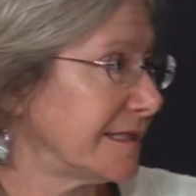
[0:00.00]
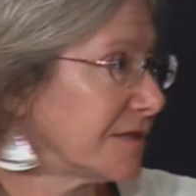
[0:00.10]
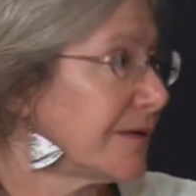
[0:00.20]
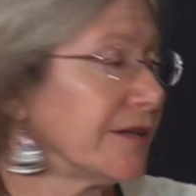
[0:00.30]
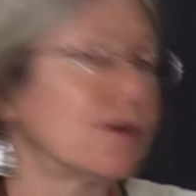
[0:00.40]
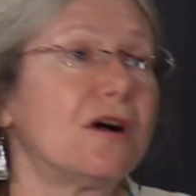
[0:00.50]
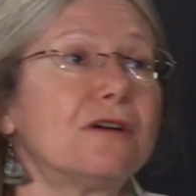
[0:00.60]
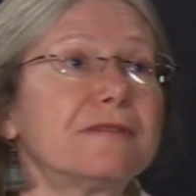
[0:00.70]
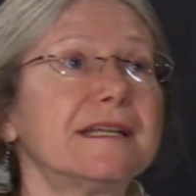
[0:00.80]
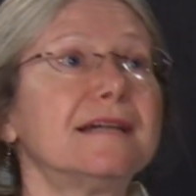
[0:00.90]
Right, you're
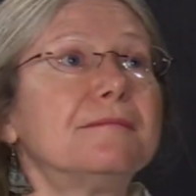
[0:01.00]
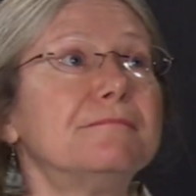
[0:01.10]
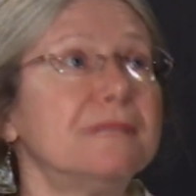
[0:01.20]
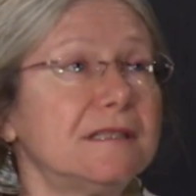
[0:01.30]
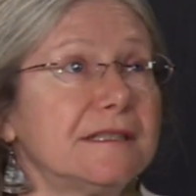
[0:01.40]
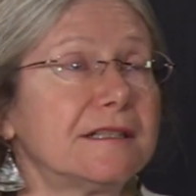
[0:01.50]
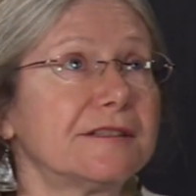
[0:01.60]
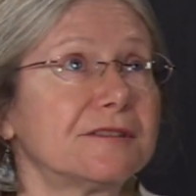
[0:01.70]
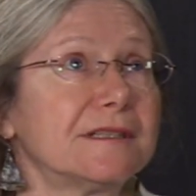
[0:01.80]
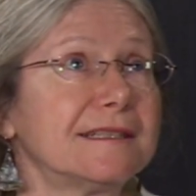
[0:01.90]
already a million
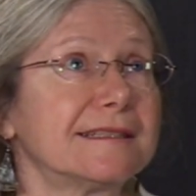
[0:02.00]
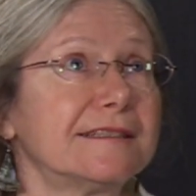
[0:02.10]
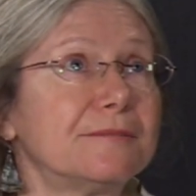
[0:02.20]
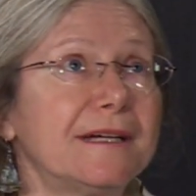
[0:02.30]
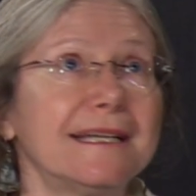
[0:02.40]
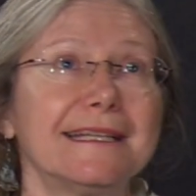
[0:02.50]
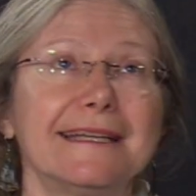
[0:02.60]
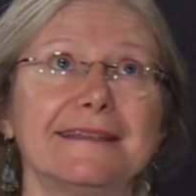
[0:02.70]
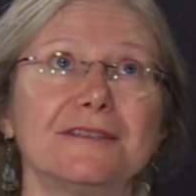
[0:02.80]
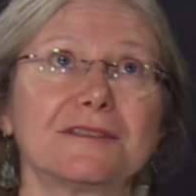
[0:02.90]
other things in their mind,
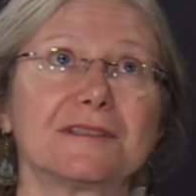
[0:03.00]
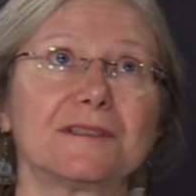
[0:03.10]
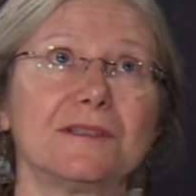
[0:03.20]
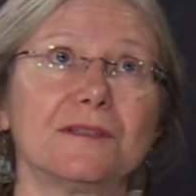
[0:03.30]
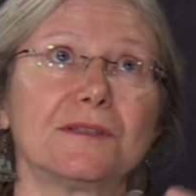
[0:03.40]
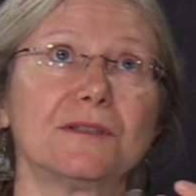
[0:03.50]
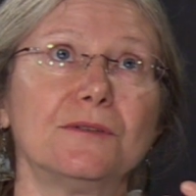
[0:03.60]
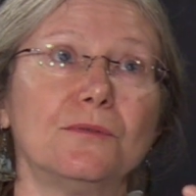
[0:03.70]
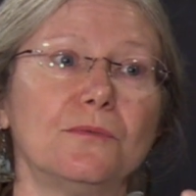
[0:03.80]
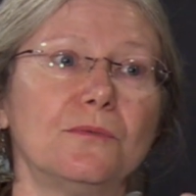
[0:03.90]
and
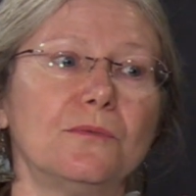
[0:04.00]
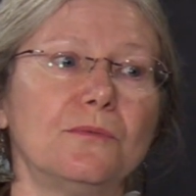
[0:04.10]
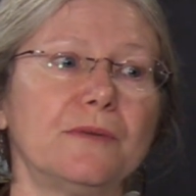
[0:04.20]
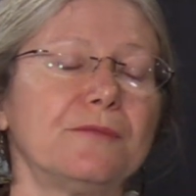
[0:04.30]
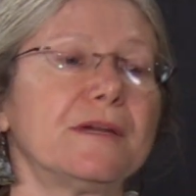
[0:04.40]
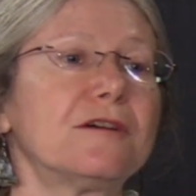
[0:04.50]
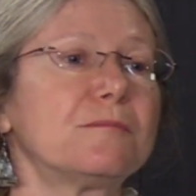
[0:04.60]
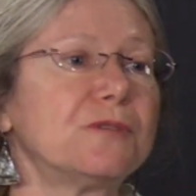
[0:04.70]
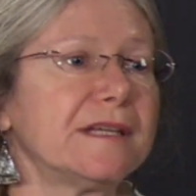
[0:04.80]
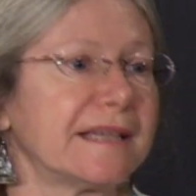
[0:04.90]
we aren't
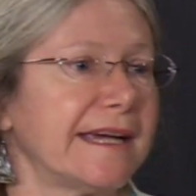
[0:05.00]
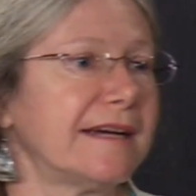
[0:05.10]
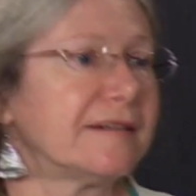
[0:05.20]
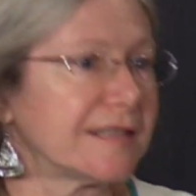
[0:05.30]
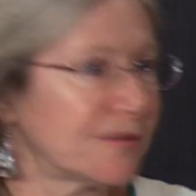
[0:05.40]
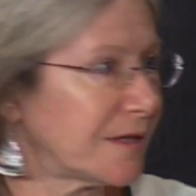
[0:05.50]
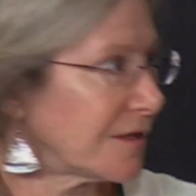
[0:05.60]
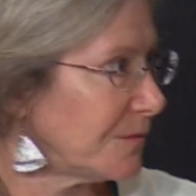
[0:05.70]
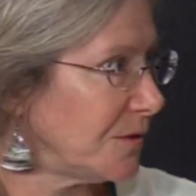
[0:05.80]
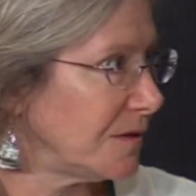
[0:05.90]
putting care into our
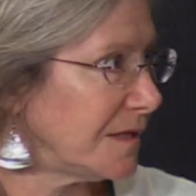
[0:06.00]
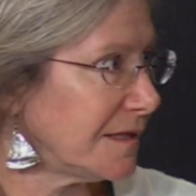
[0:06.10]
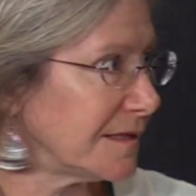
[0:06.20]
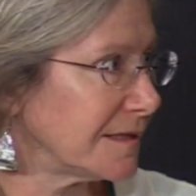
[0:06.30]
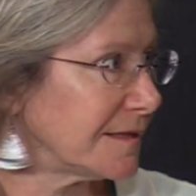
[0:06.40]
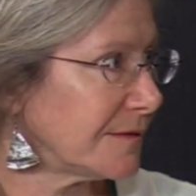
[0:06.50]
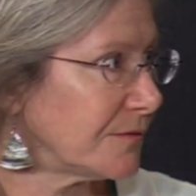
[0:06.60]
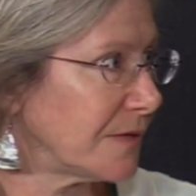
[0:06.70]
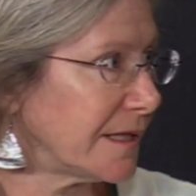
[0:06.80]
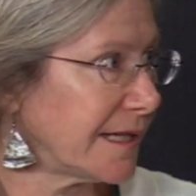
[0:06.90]
communities
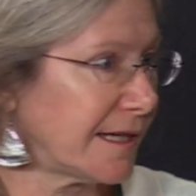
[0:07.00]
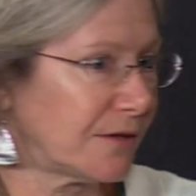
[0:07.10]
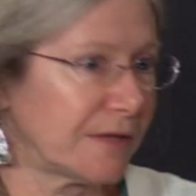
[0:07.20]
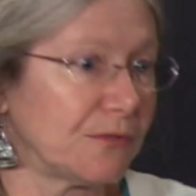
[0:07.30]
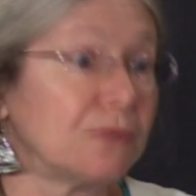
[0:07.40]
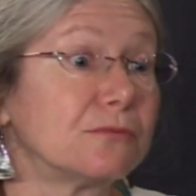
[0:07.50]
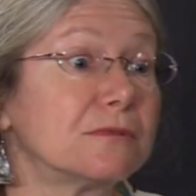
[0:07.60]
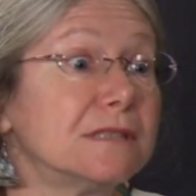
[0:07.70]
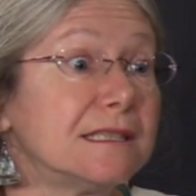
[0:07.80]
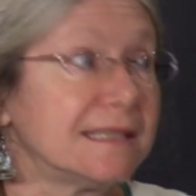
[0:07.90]
right now, and we
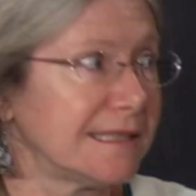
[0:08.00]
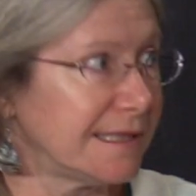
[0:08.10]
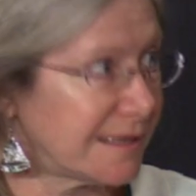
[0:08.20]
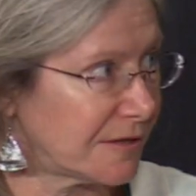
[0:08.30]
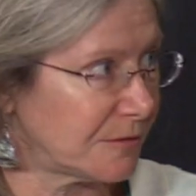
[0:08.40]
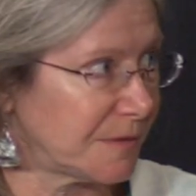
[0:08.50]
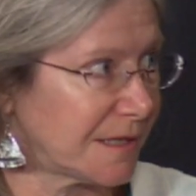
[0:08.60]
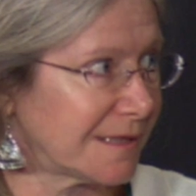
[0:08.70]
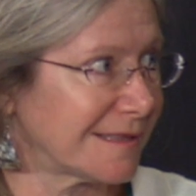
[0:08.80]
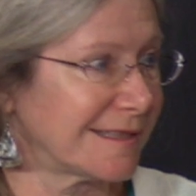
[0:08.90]
really need to,
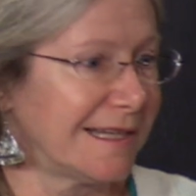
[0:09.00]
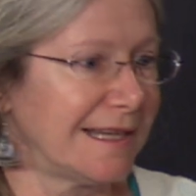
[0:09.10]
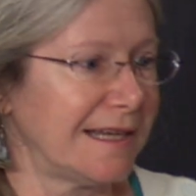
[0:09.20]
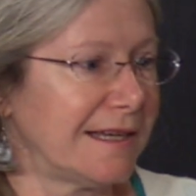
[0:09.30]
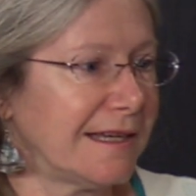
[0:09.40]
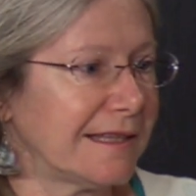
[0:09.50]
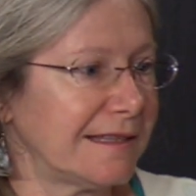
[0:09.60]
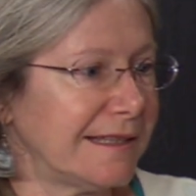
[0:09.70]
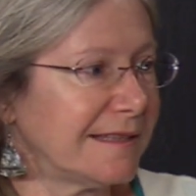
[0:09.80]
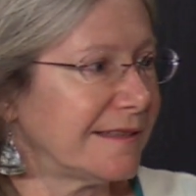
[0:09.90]
because at
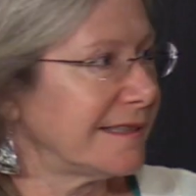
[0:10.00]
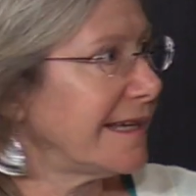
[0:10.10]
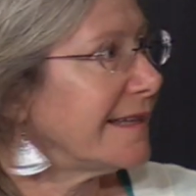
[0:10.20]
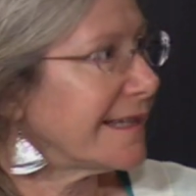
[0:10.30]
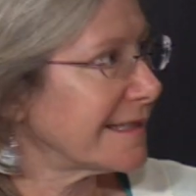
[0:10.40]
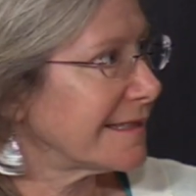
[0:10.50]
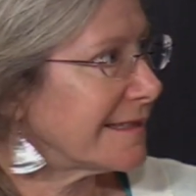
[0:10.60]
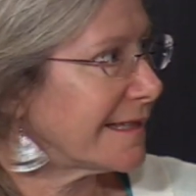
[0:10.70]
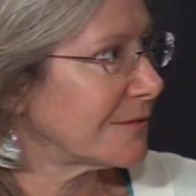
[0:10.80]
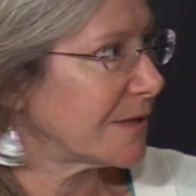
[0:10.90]
the end of the day,
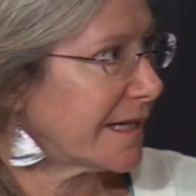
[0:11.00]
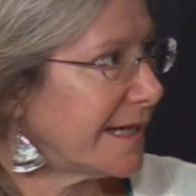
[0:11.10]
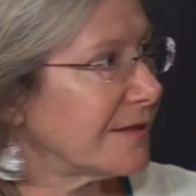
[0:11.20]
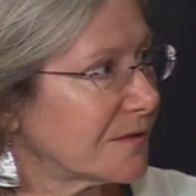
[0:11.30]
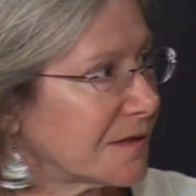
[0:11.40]
that's what counts.